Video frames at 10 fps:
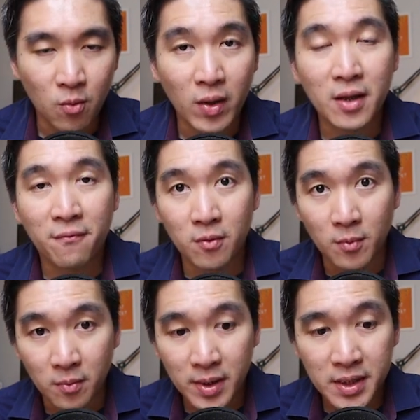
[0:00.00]
and wait a few
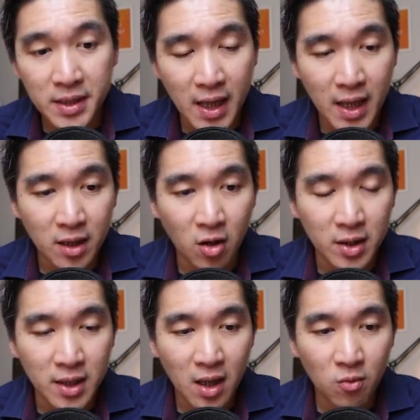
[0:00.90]
moments, and
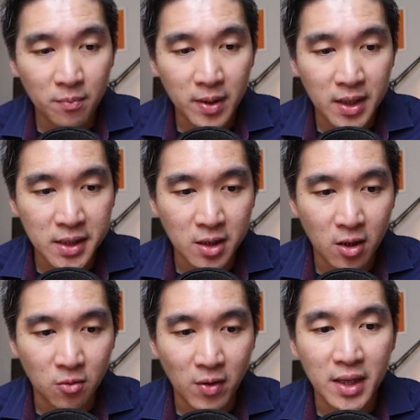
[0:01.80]
Conda will be
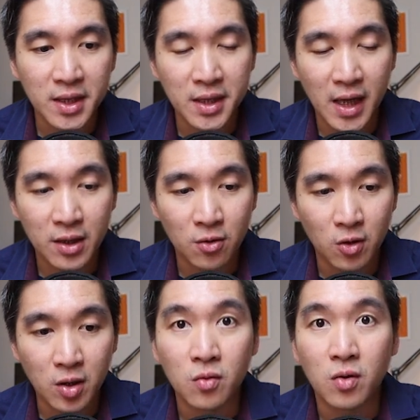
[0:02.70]
installed right inside
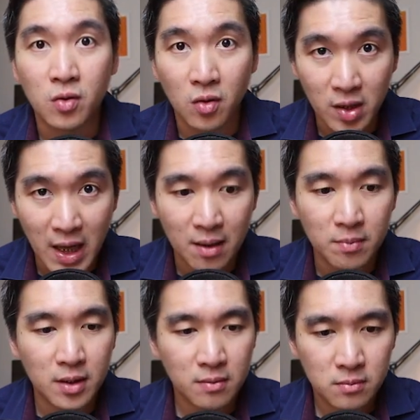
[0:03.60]
your Google Colab.